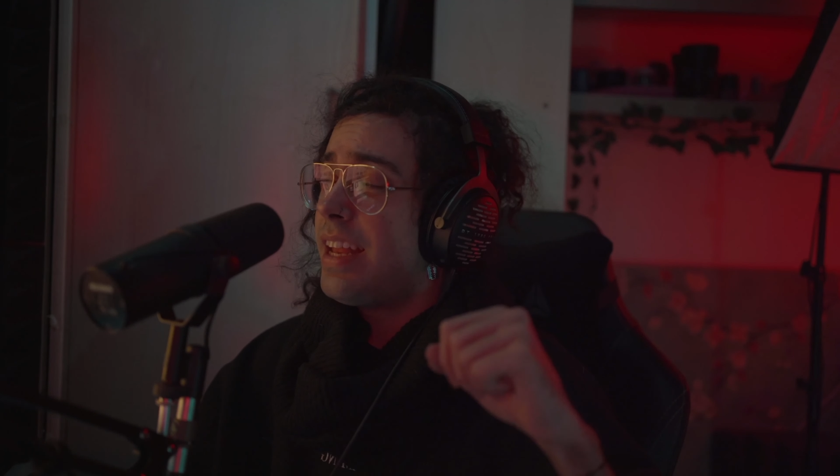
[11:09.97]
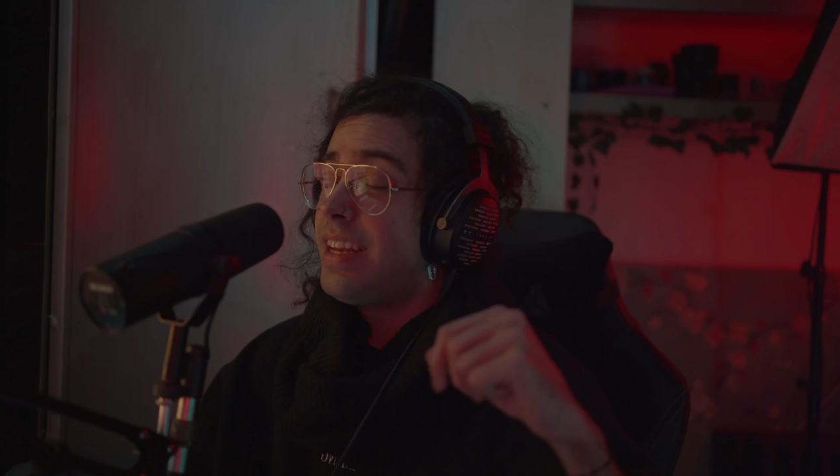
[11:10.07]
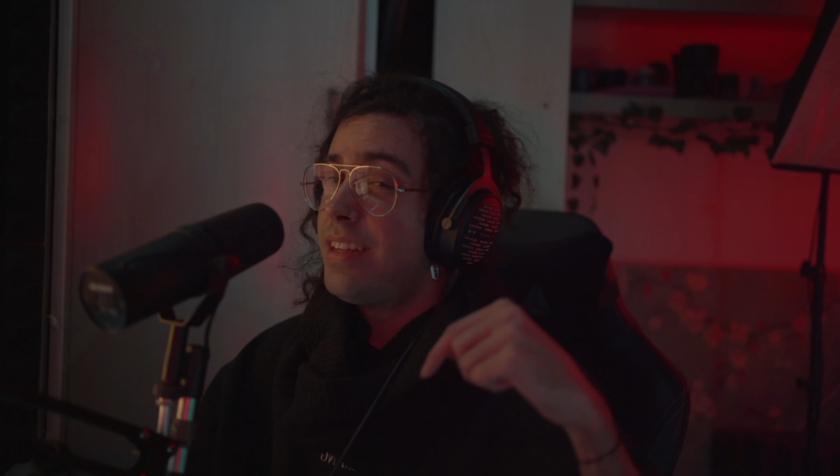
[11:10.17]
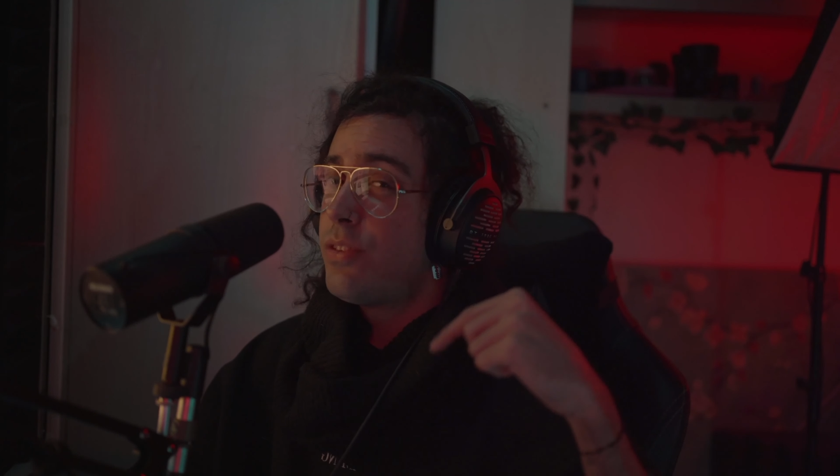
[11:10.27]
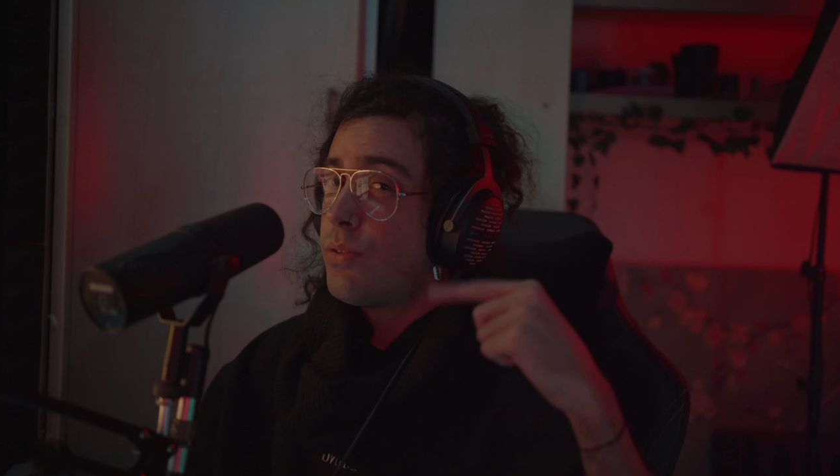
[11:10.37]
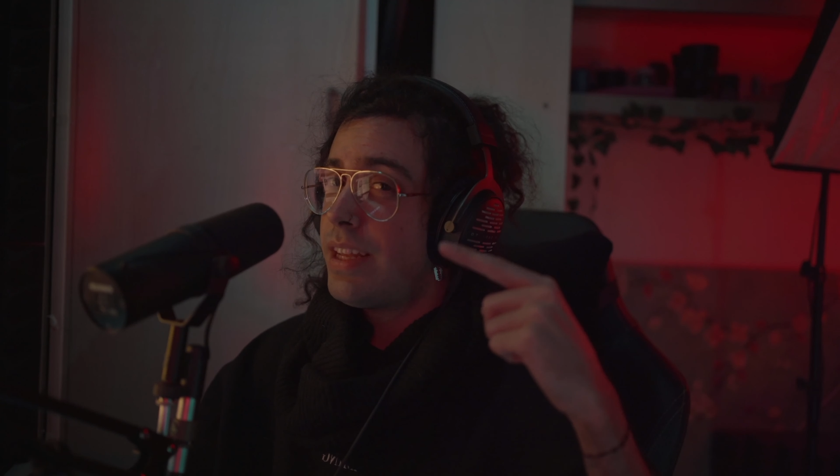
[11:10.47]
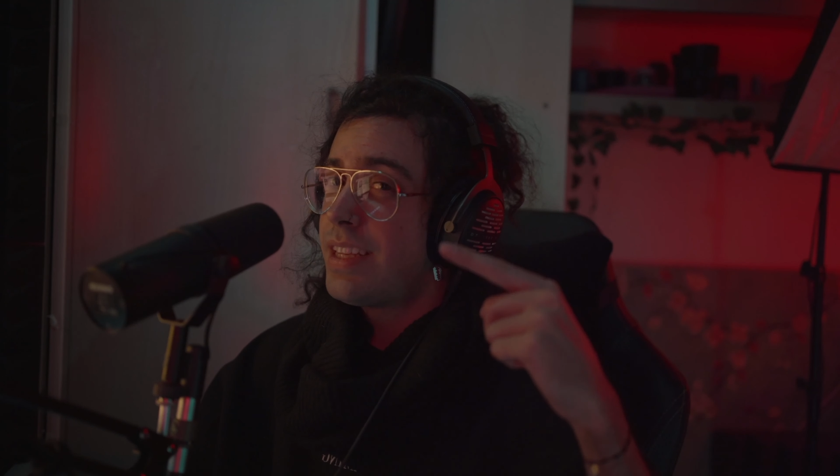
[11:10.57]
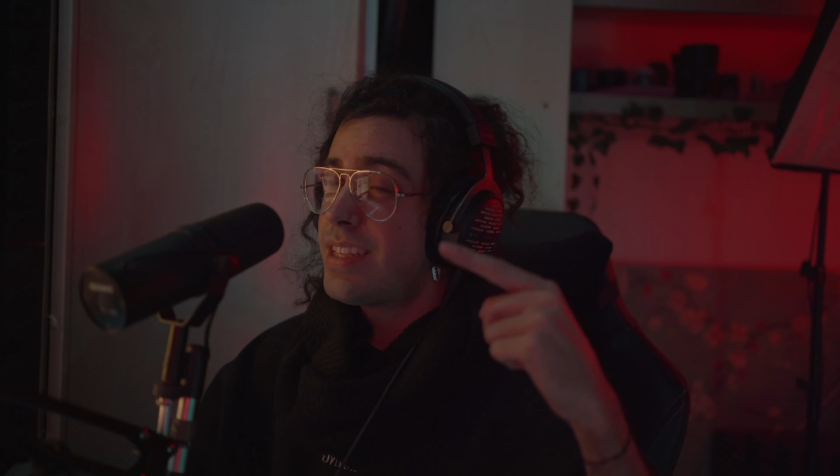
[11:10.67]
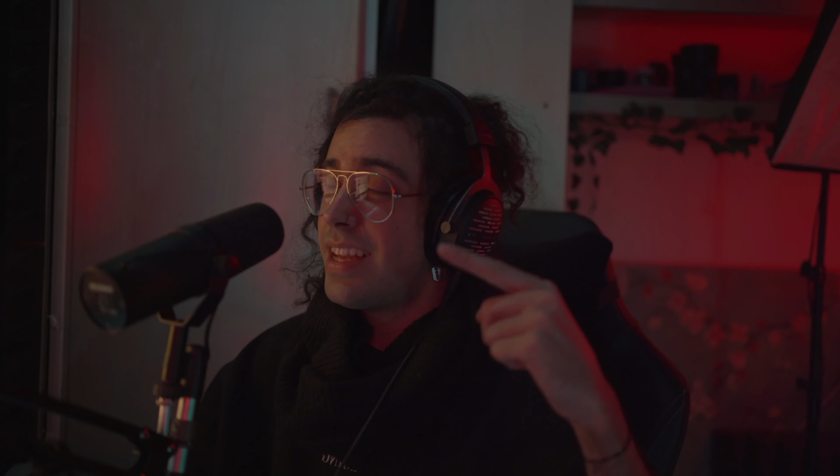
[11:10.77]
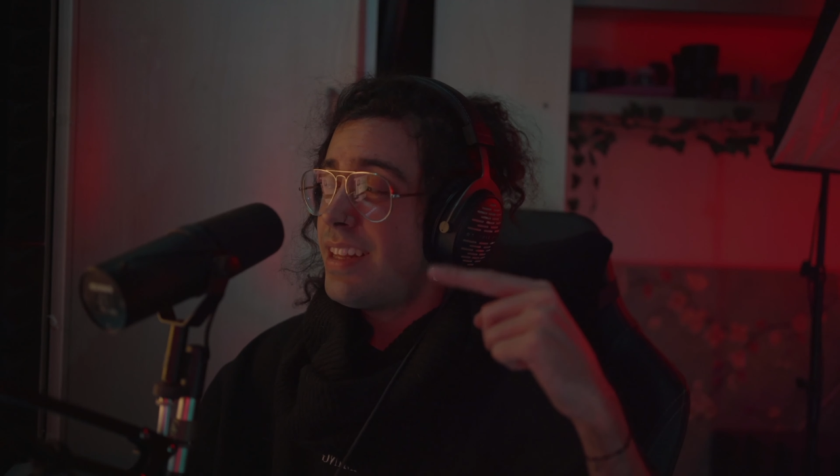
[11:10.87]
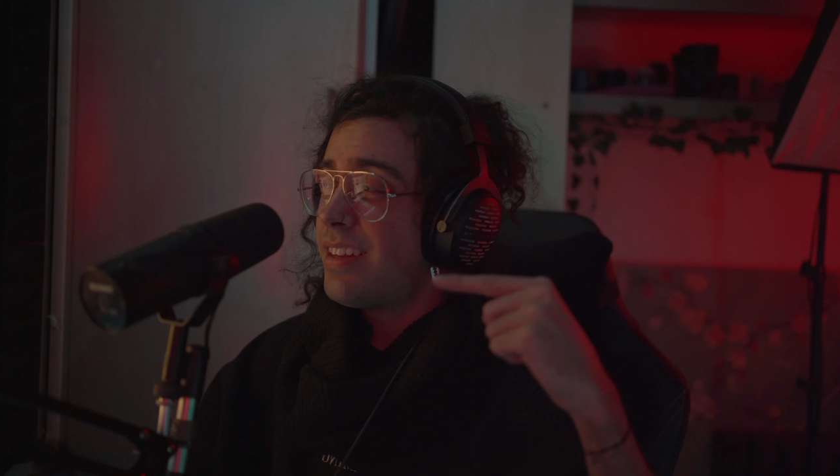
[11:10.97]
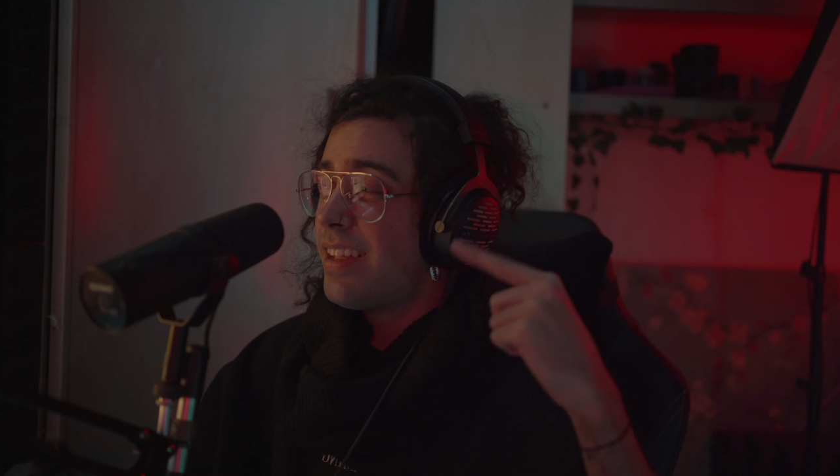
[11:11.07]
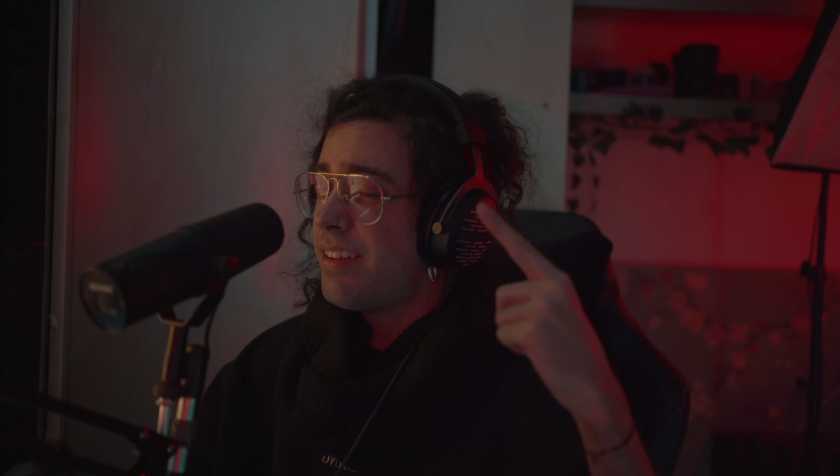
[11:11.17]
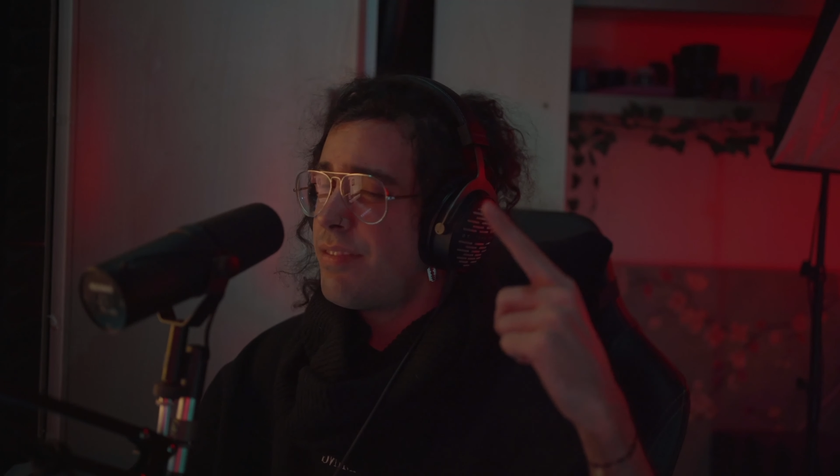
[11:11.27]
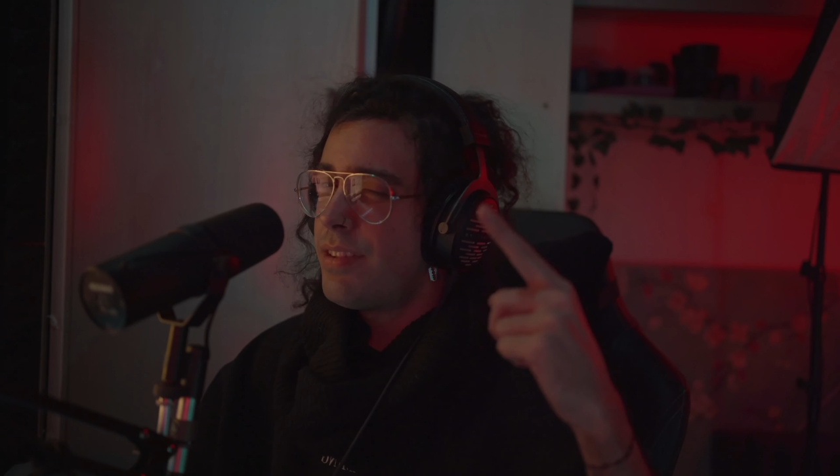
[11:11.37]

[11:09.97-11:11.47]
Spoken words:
And to an extent, it